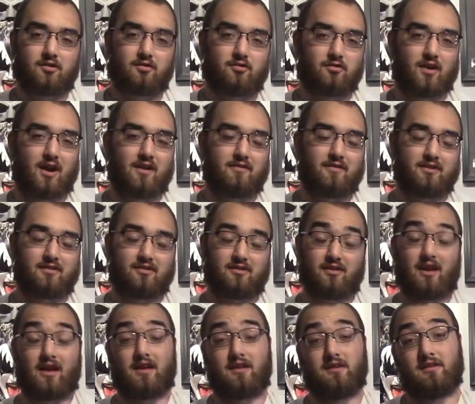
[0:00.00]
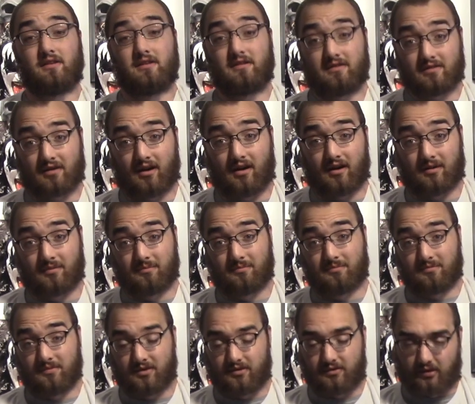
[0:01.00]
Travis, and Tom
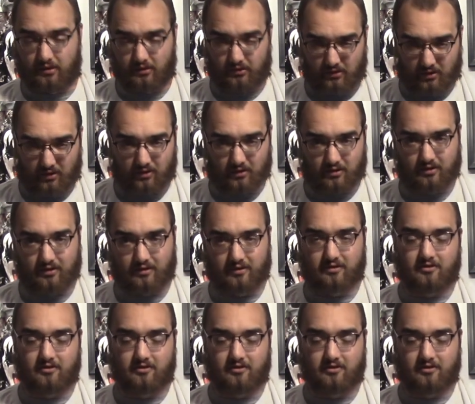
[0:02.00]
DeLonge.